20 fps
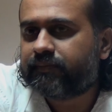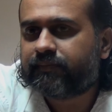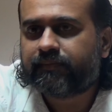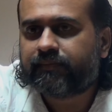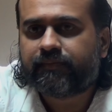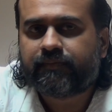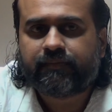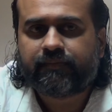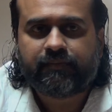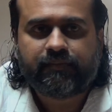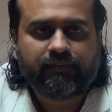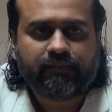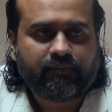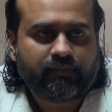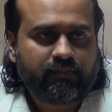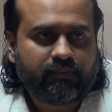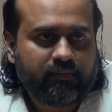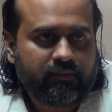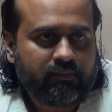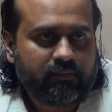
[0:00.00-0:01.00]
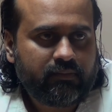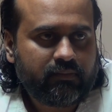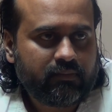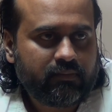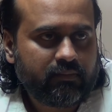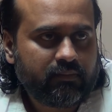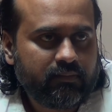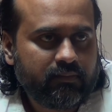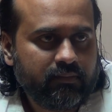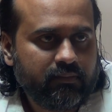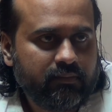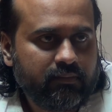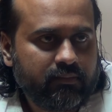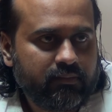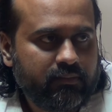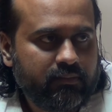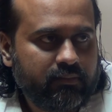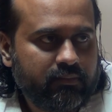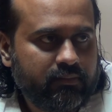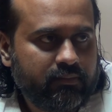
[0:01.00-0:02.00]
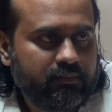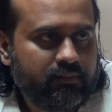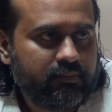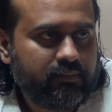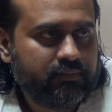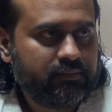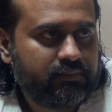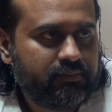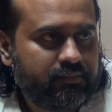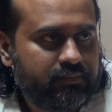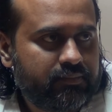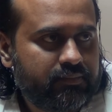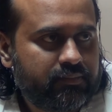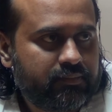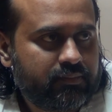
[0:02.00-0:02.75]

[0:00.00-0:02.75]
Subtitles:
(no one is talking)